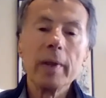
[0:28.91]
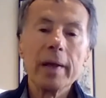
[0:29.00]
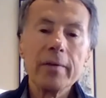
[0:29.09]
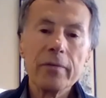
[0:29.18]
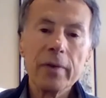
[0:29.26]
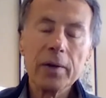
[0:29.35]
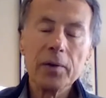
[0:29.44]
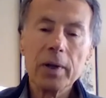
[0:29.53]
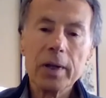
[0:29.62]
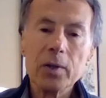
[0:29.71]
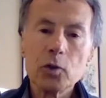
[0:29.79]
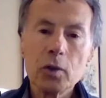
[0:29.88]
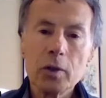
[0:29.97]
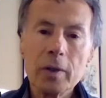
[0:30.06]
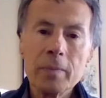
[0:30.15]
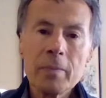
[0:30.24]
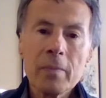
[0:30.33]
Life
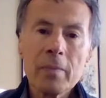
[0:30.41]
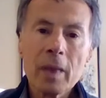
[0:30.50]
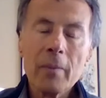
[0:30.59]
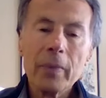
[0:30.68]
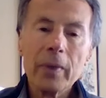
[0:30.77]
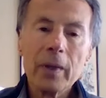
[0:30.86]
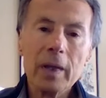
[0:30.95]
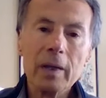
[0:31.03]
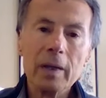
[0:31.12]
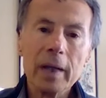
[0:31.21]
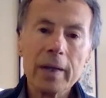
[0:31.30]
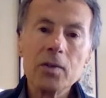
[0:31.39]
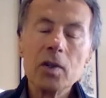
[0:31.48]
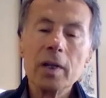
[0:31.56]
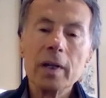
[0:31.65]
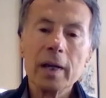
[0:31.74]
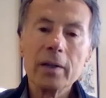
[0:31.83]
Foundation in
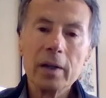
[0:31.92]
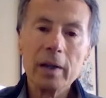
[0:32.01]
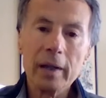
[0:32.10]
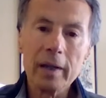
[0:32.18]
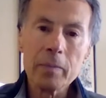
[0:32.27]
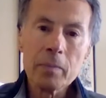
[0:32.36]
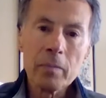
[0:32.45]
1999.